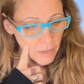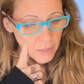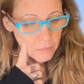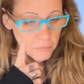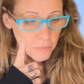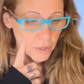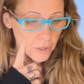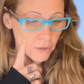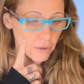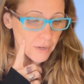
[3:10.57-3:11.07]
and
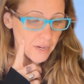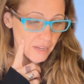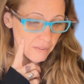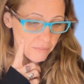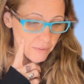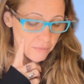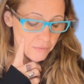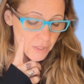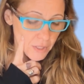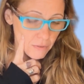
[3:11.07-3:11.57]
Mercury at
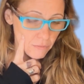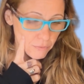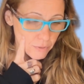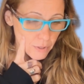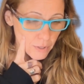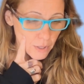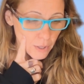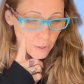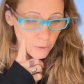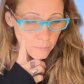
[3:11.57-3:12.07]
15
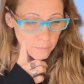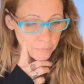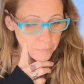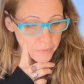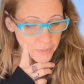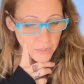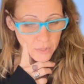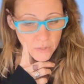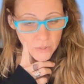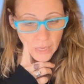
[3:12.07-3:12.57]
Virgo,
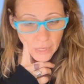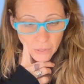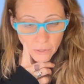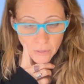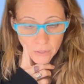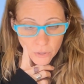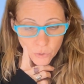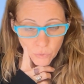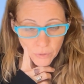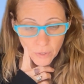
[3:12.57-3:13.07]
Saturn
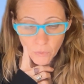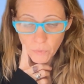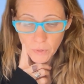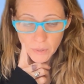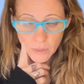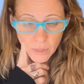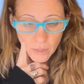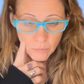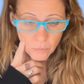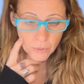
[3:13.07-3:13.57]
at
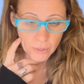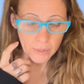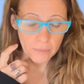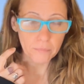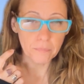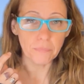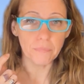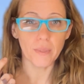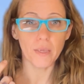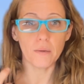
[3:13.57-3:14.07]
21 Libra,
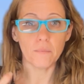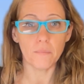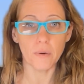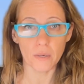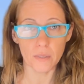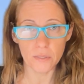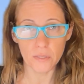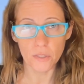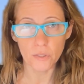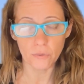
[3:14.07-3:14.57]
and
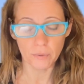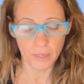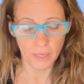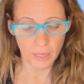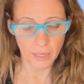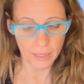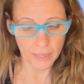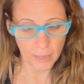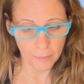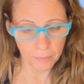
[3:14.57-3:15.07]
Mars at
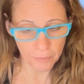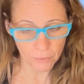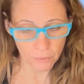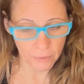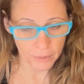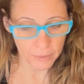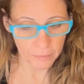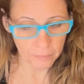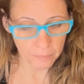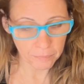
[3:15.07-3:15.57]
28
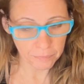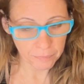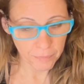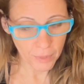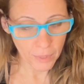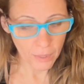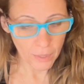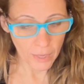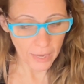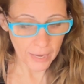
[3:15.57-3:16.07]
Capricorn,
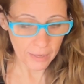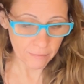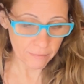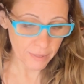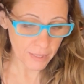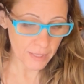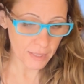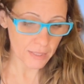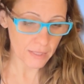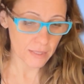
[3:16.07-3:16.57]
and
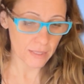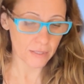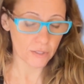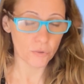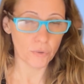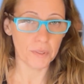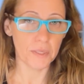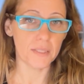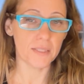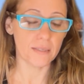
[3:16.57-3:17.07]
Venus at
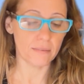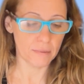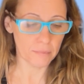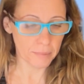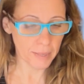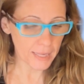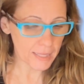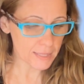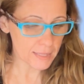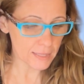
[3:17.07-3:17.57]
27
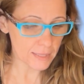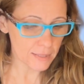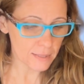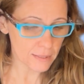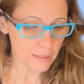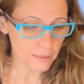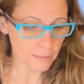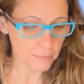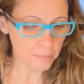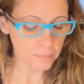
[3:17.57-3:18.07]
Pisces.
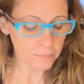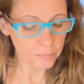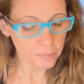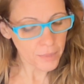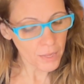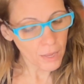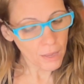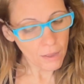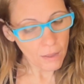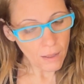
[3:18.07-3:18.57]

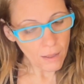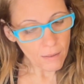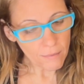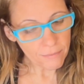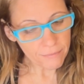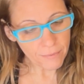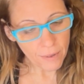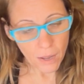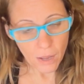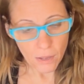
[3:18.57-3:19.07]

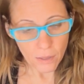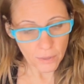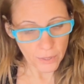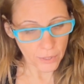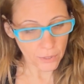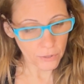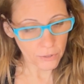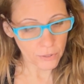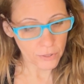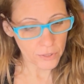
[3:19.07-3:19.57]
Fall
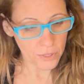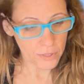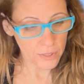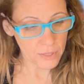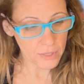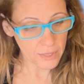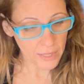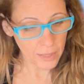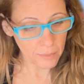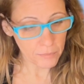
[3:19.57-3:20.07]
occurs in the
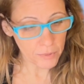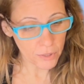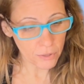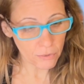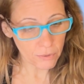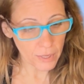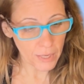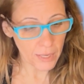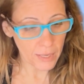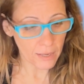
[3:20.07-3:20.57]
same
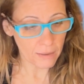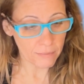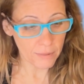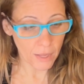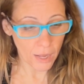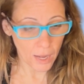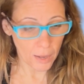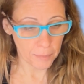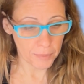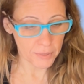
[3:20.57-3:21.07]
degree of the
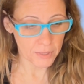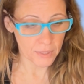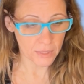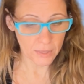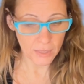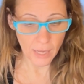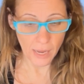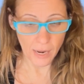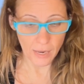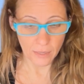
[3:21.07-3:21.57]
opposite
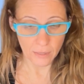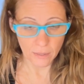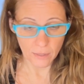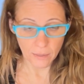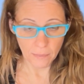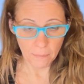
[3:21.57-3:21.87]
sign.